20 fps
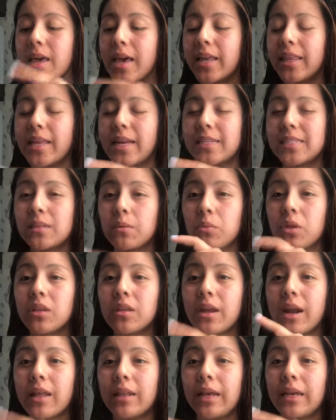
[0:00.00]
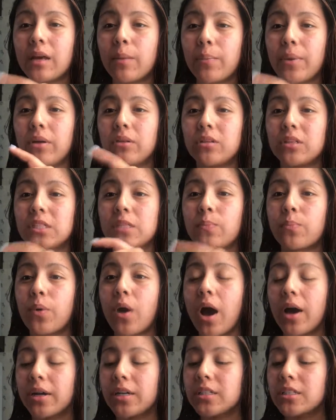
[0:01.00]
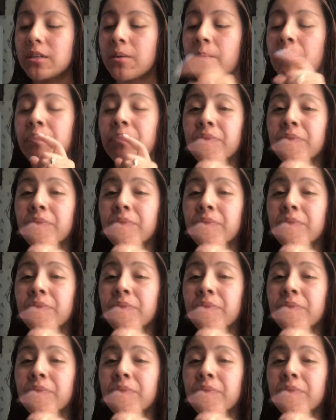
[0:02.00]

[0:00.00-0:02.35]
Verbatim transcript: And that's something that I like about this product.